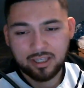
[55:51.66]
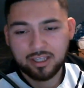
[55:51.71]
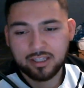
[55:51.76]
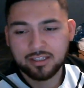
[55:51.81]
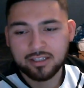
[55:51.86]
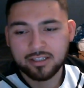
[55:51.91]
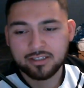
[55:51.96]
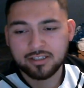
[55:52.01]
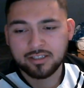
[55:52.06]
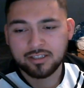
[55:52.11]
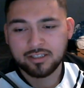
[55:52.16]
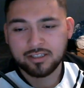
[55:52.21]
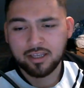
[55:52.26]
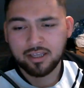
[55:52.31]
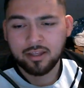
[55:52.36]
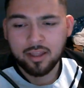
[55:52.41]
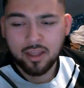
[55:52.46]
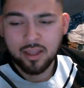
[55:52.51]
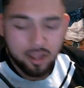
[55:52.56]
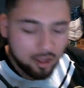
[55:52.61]
to Sunday.
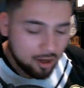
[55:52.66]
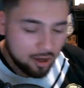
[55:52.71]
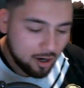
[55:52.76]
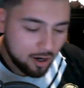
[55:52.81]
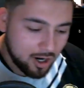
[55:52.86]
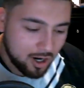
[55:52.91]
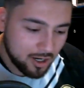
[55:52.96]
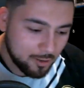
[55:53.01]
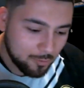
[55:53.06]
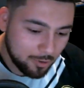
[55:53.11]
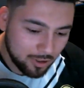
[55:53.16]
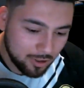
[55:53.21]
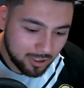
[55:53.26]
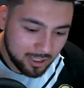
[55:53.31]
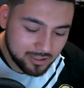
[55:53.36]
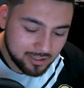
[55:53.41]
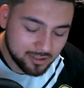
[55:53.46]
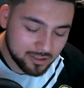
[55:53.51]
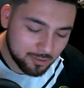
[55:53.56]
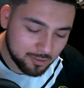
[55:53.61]
Alrighty, well,
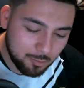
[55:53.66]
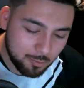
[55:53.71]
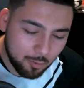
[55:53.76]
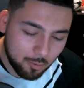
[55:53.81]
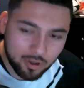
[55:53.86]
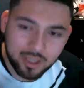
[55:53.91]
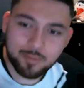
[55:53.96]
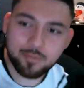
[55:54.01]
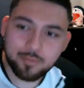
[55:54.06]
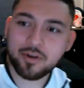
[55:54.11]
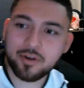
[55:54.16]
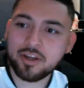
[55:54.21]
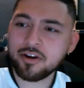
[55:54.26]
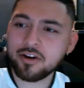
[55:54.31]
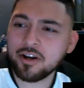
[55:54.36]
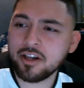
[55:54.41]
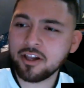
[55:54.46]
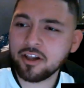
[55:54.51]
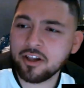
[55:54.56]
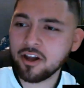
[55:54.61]
ladies and gentlemen, we won't keep you here
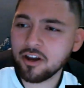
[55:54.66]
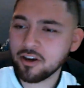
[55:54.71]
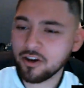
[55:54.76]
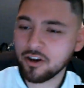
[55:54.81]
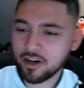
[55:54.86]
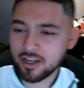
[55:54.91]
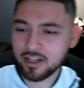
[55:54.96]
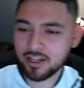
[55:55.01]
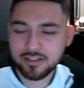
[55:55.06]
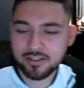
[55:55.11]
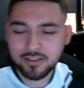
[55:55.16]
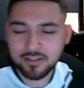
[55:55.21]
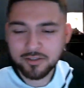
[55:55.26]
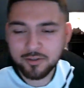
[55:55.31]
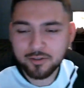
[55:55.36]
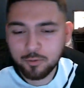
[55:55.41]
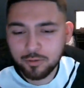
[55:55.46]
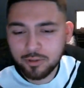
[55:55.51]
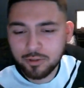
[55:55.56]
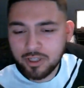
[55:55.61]
any longer. It is a
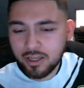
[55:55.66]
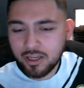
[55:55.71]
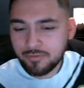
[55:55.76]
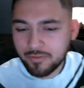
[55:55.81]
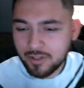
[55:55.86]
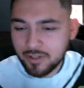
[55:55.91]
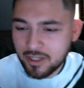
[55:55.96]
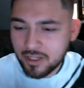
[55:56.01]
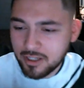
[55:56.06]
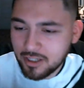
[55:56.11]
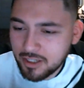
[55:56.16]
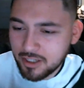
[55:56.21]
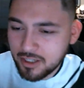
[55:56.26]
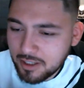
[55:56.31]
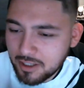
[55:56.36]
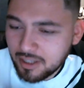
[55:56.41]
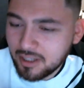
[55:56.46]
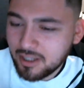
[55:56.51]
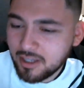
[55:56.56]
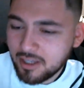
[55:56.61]
school night for Dylan.
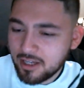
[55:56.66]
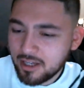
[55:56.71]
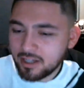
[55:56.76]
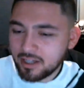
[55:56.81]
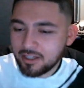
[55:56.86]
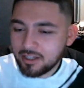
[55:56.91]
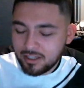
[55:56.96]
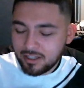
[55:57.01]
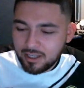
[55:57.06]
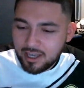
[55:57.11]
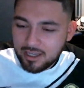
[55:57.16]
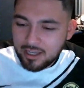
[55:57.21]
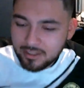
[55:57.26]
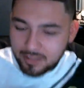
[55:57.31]
He has to